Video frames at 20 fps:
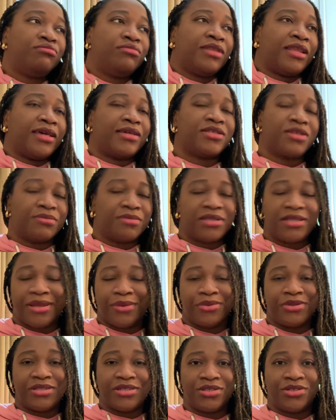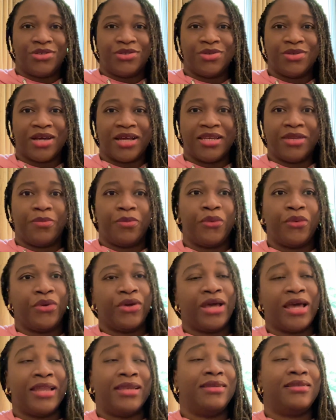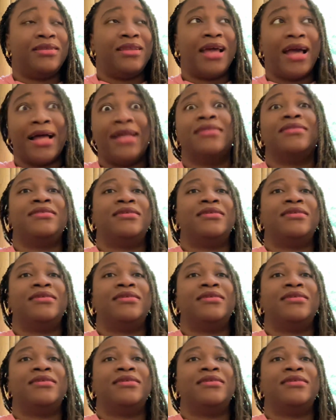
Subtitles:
like something I wanted to do at